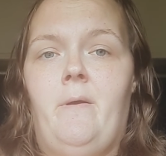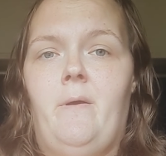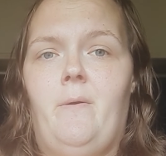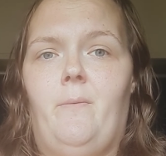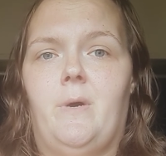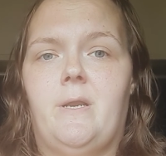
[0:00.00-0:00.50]

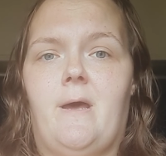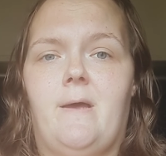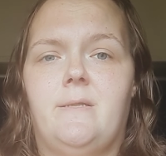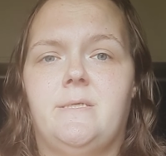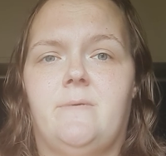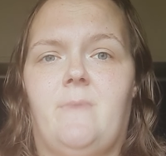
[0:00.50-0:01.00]
whatnot
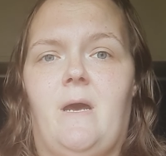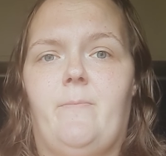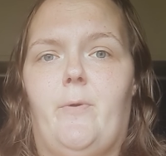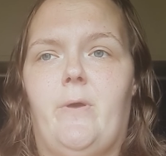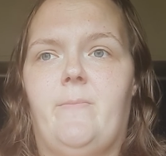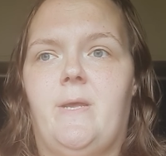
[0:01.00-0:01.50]
until my
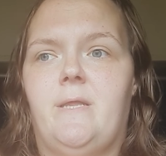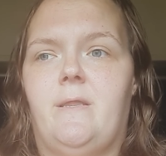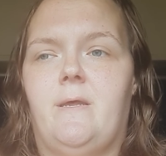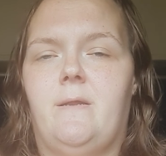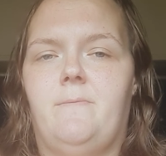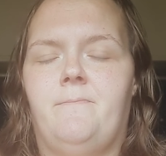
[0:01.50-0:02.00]
appointment,
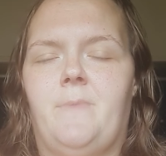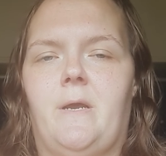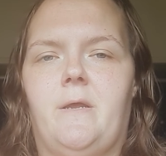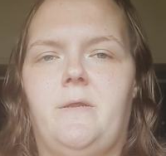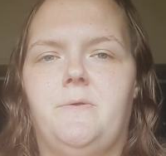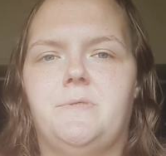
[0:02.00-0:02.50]
then I
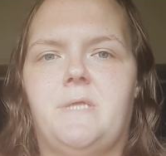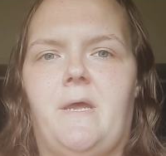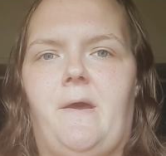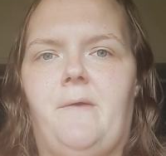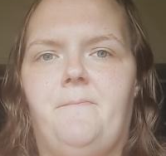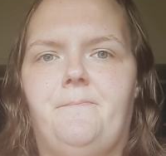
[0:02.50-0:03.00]
could use
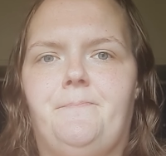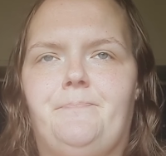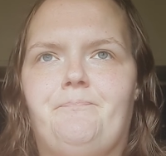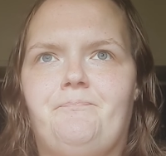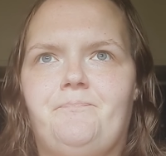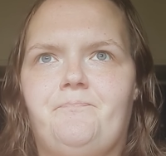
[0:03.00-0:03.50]
that.
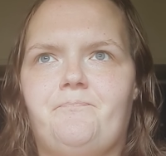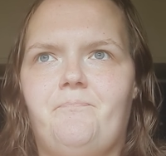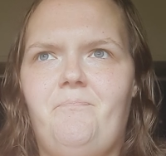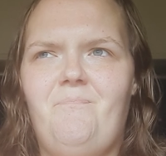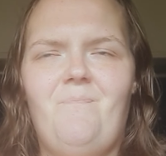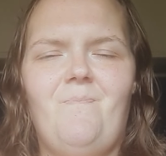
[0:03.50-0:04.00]

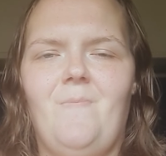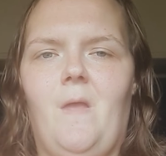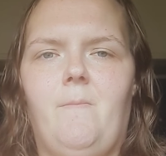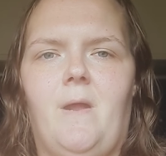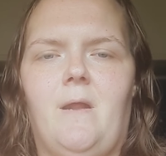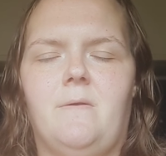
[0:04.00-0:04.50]

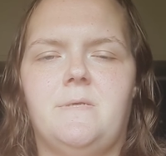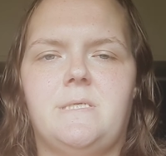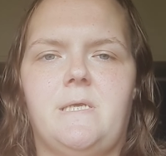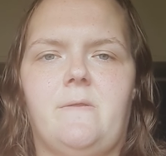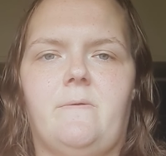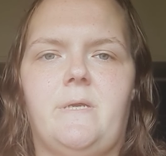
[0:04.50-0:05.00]
But I don't
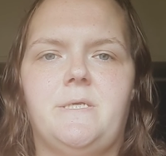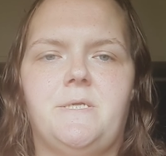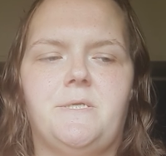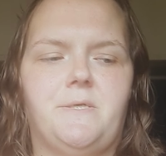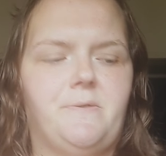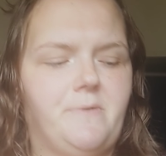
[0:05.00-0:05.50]
see the reason
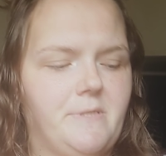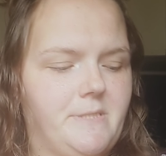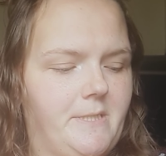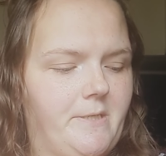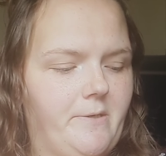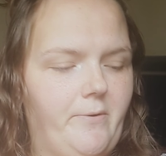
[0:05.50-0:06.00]
to, because
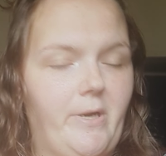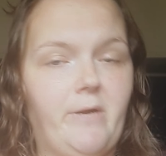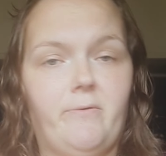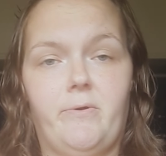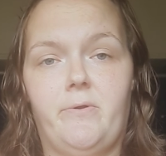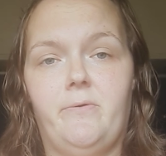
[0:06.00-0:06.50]
they're a great
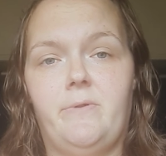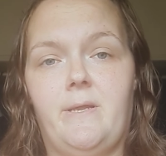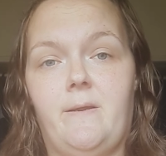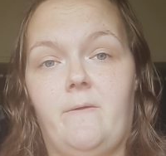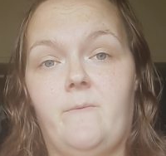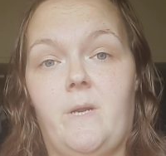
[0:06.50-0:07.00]
crew and they
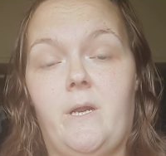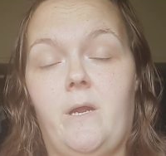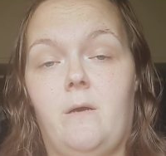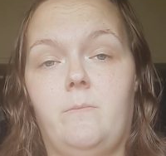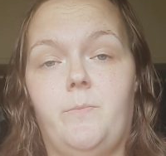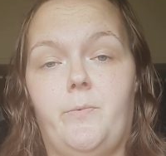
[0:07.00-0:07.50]
are very
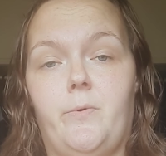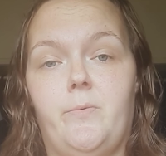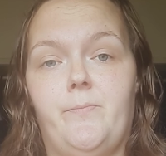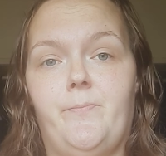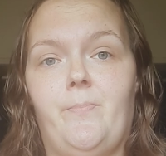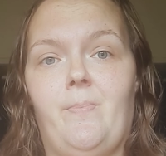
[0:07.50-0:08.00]
helpful.
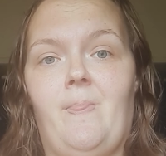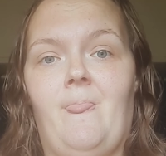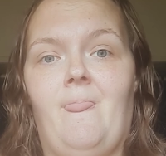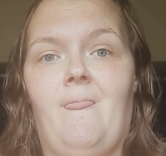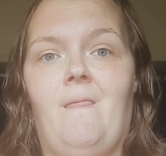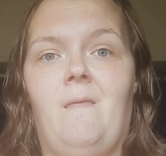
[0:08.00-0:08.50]

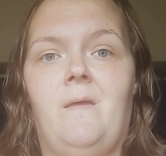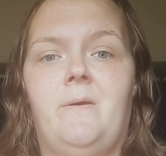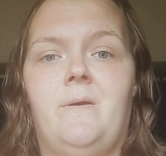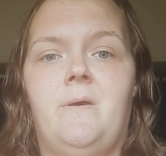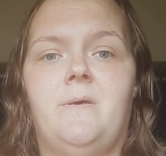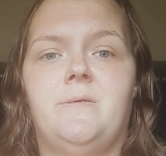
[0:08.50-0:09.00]

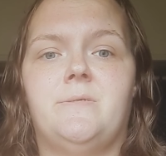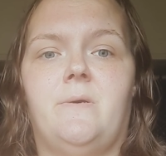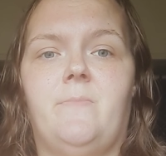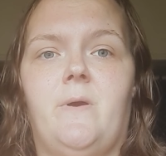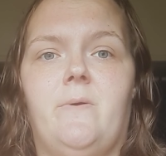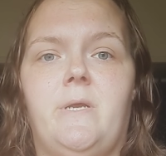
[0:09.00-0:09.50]
So
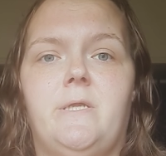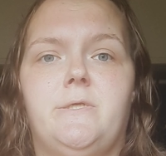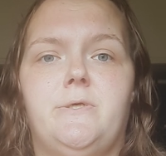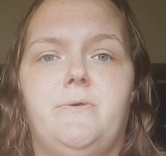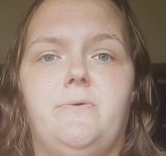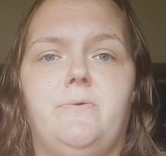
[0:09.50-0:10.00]
I'm going
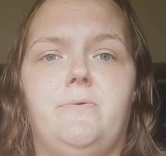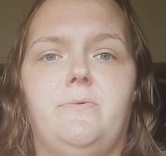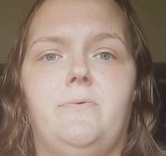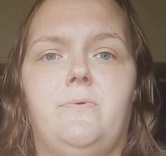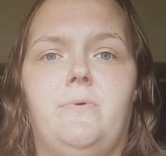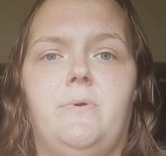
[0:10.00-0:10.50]

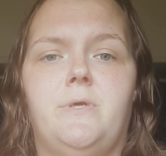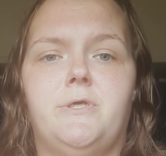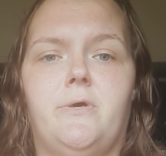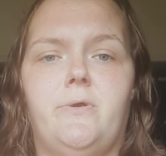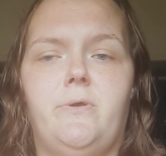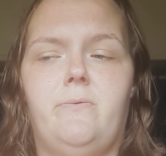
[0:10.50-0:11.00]
to
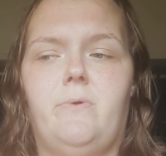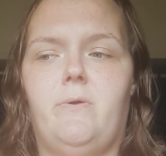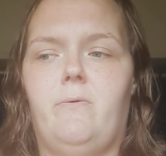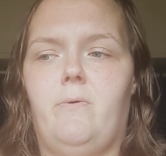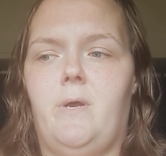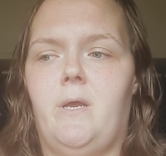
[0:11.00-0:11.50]
show you real
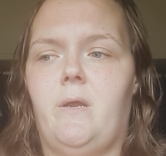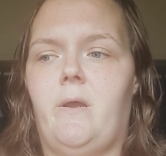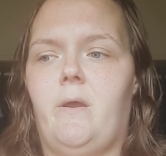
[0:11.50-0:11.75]
quick